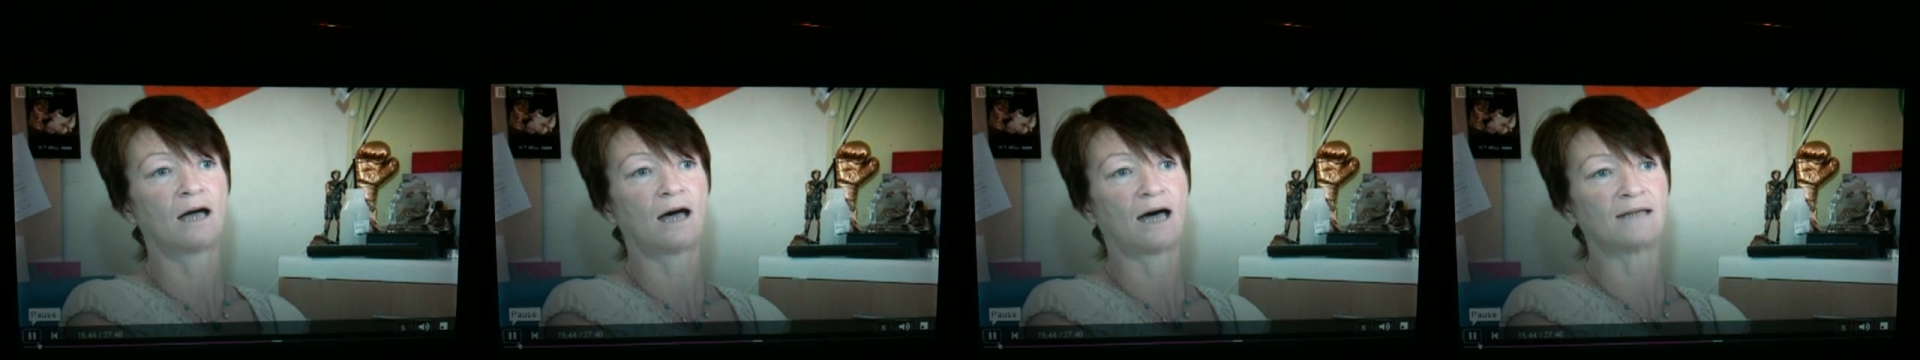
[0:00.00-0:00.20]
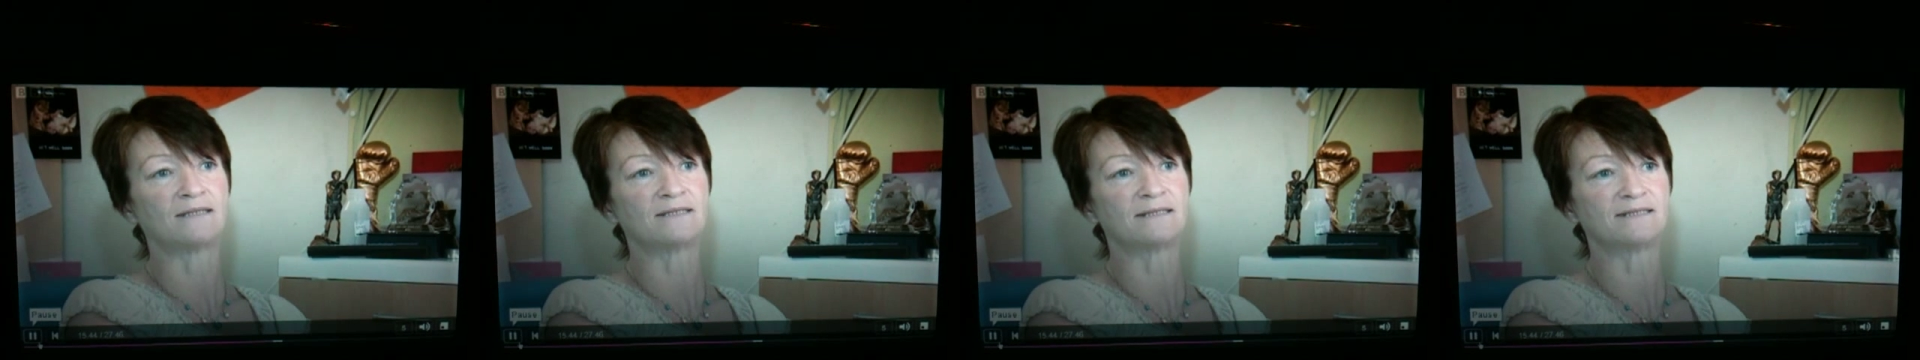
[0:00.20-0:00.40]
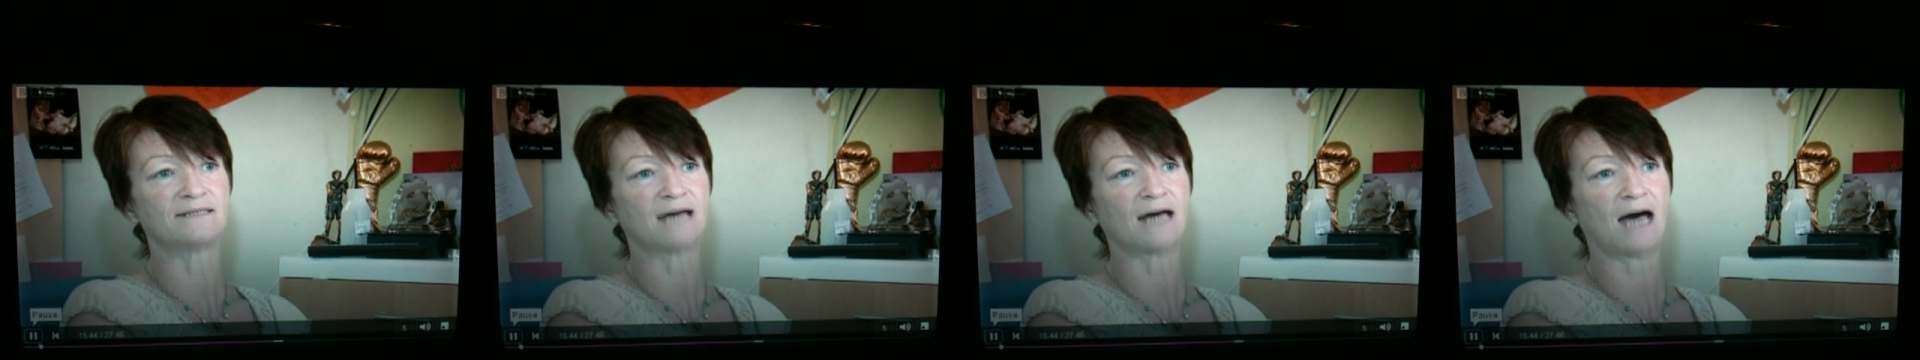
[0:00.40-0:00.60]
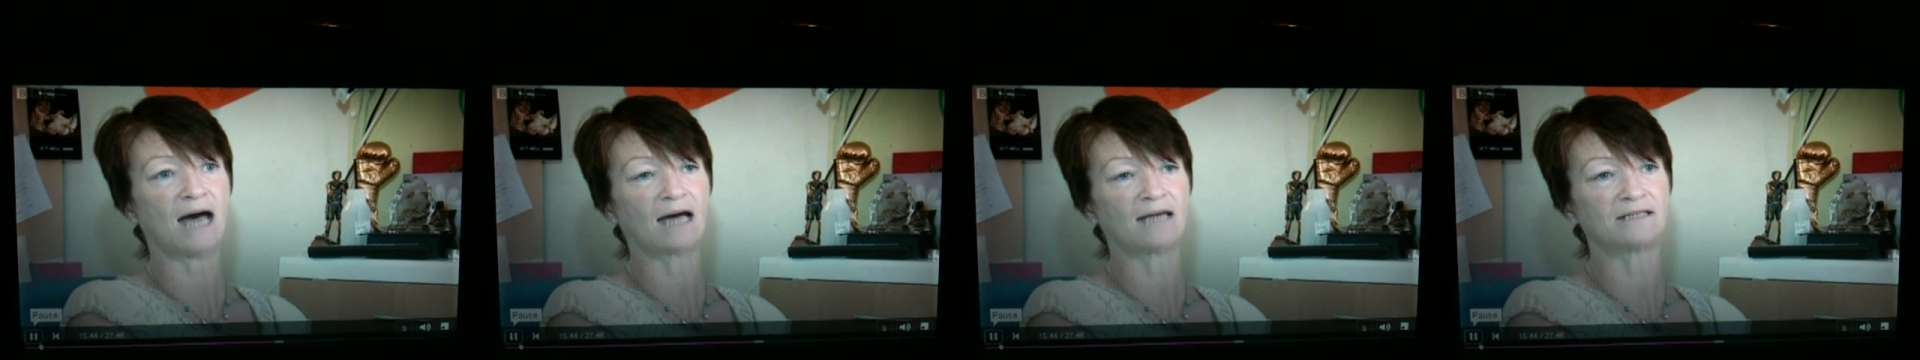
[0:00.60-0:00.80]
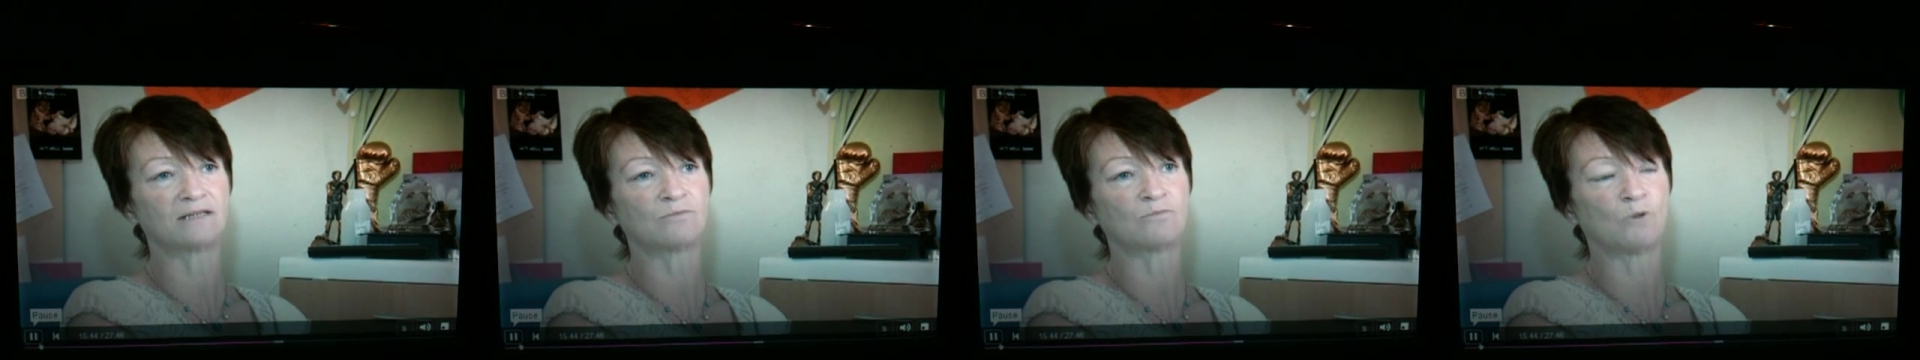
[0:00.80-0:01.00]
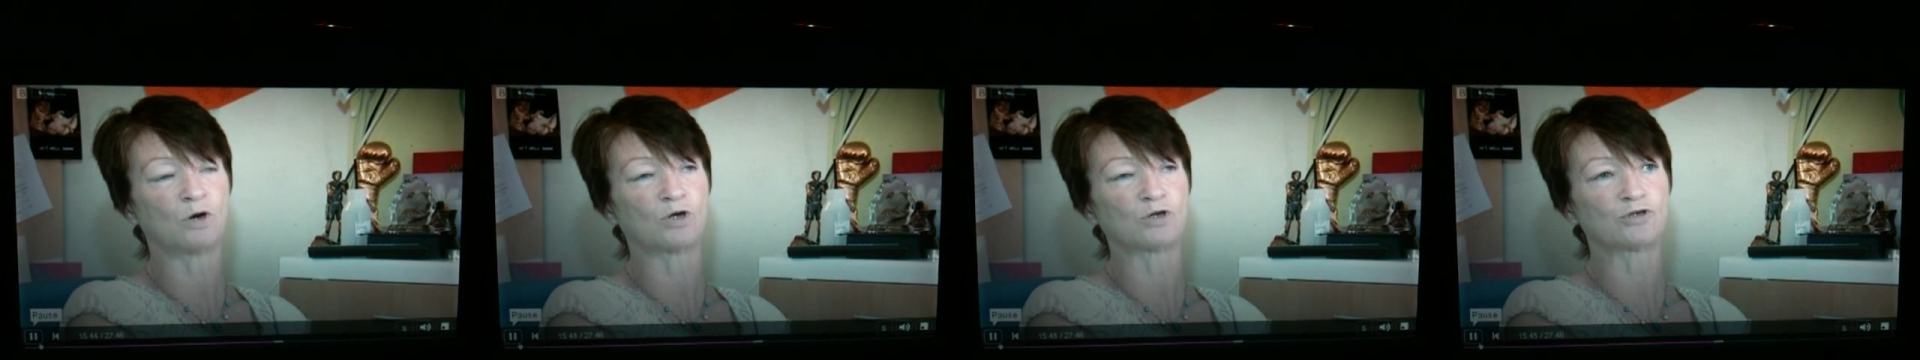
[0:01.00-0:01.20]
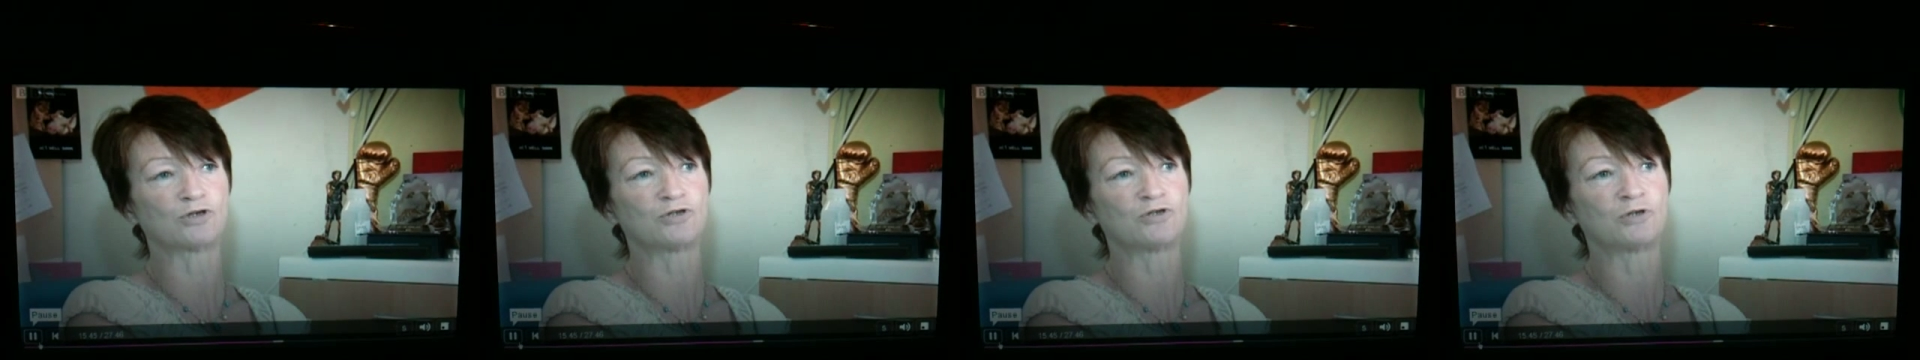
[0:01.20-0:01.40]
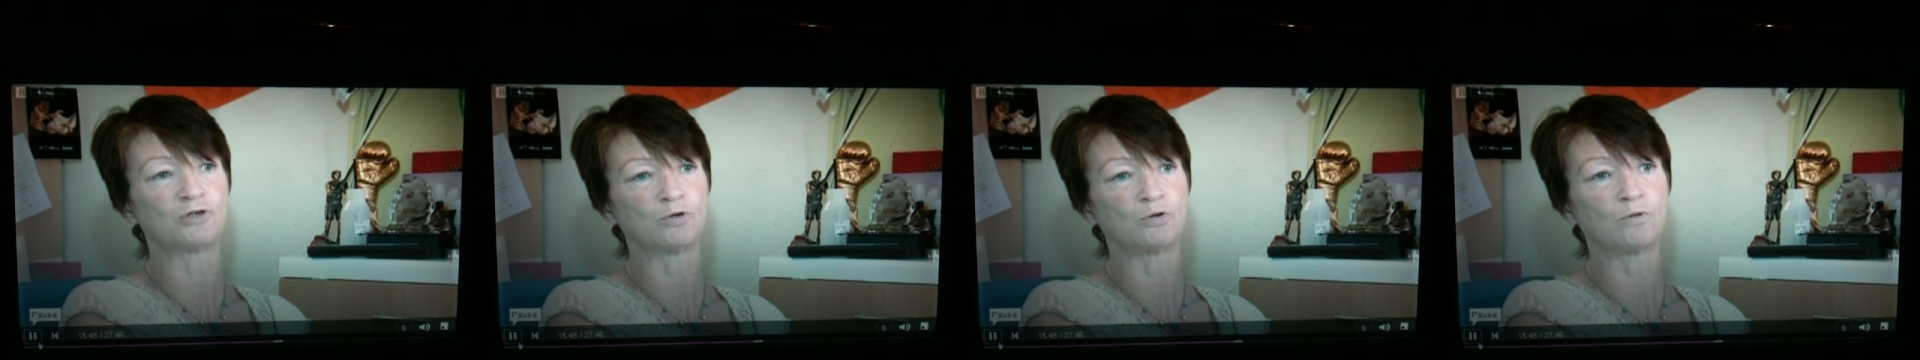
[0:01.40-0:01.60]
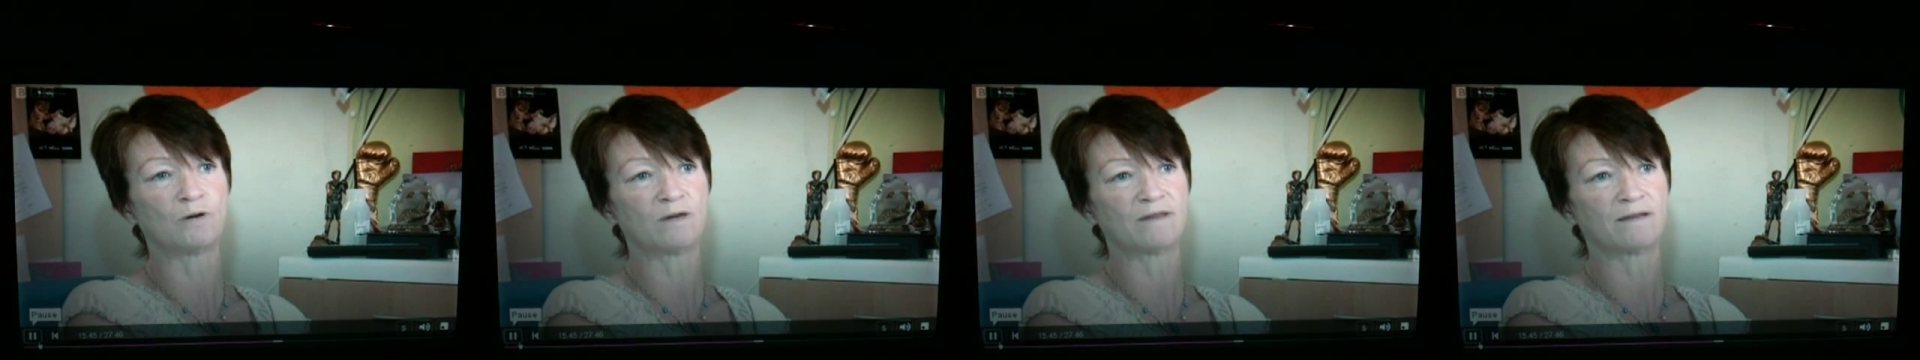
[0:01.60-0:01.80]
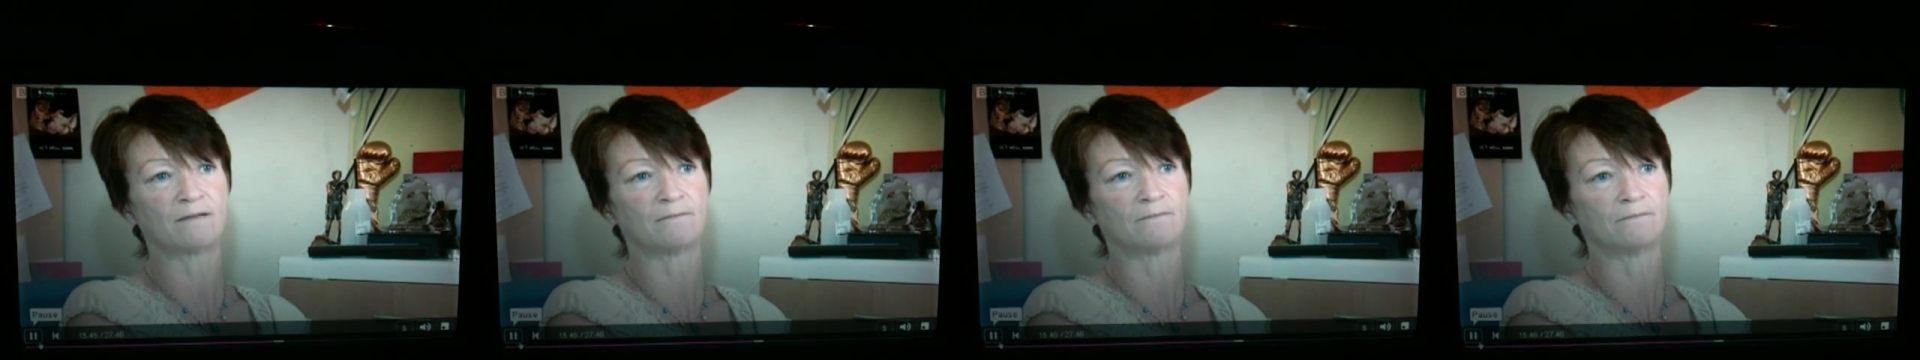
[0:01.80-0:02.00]
and deciding what to do
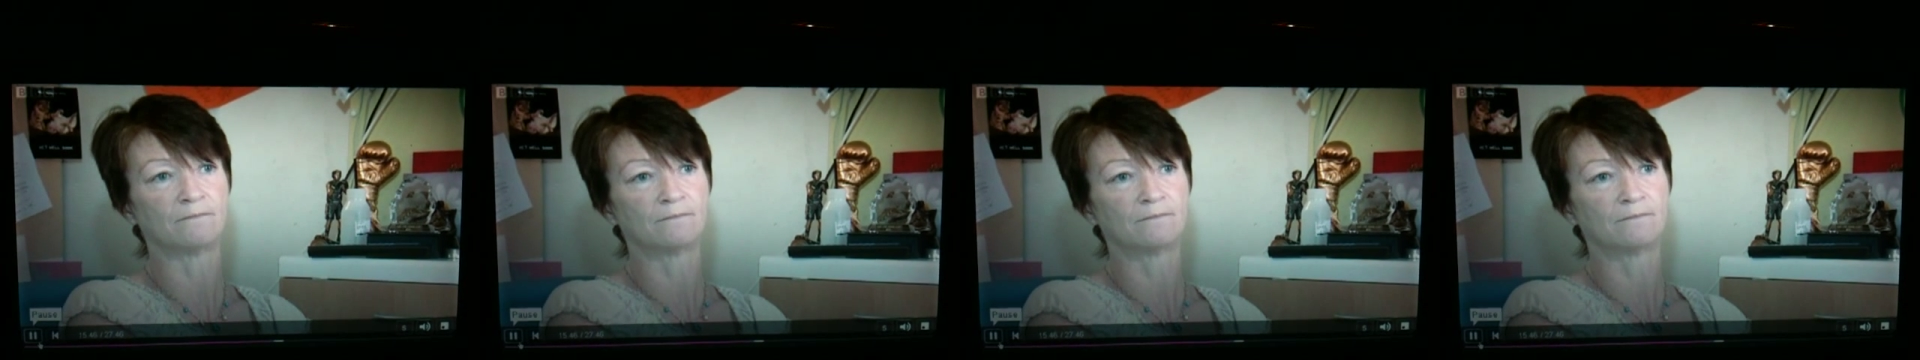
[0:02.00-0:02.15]
with him